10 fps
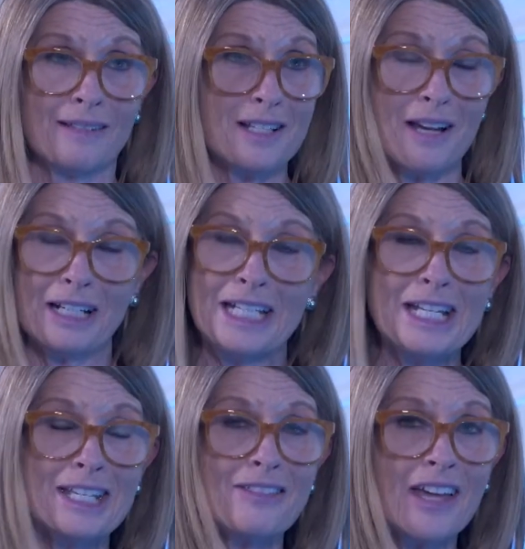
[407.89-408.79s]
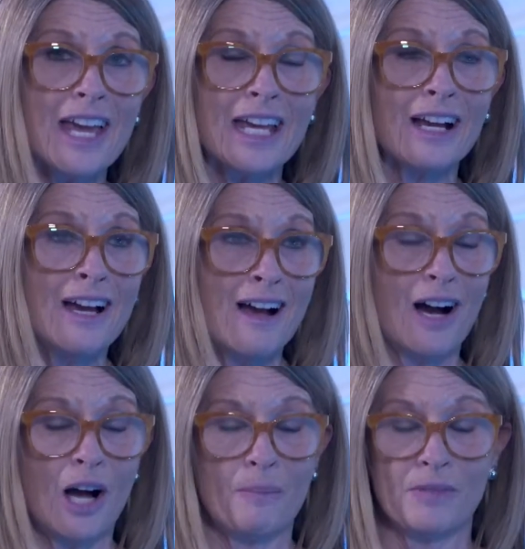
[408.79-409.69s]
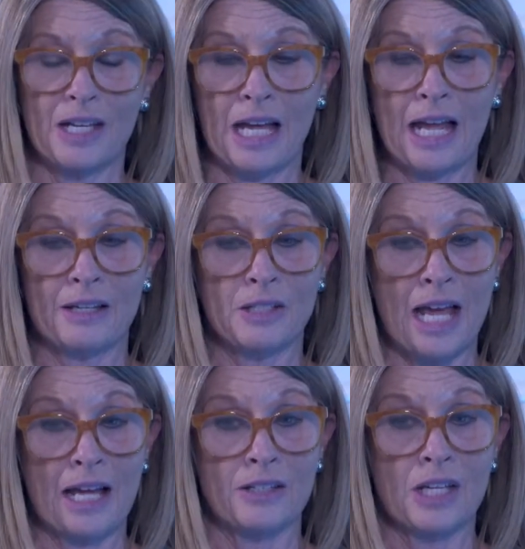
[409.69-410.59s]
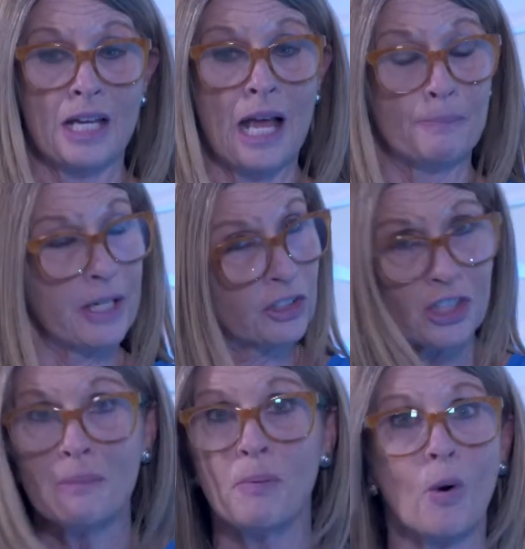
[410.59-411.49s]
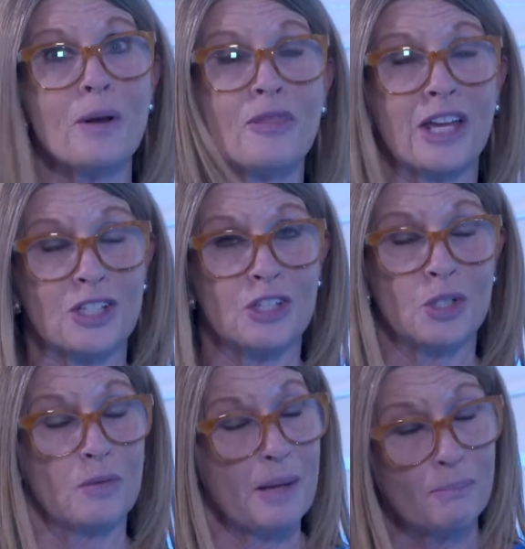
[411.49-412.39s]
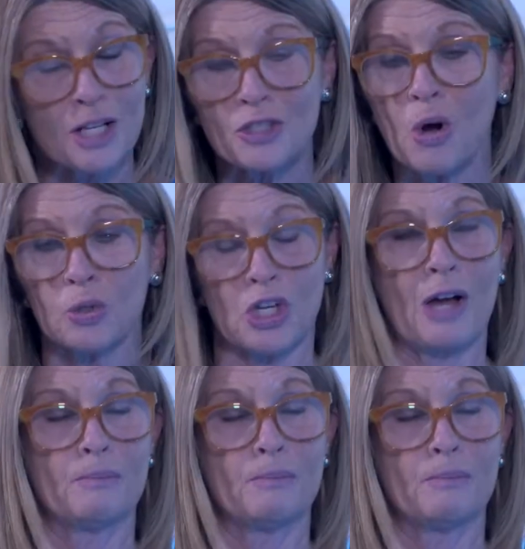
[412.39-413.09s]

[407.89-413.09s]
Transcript: That's not an easy thing, um, and, and and but it's an important thing to do, and they must call Child and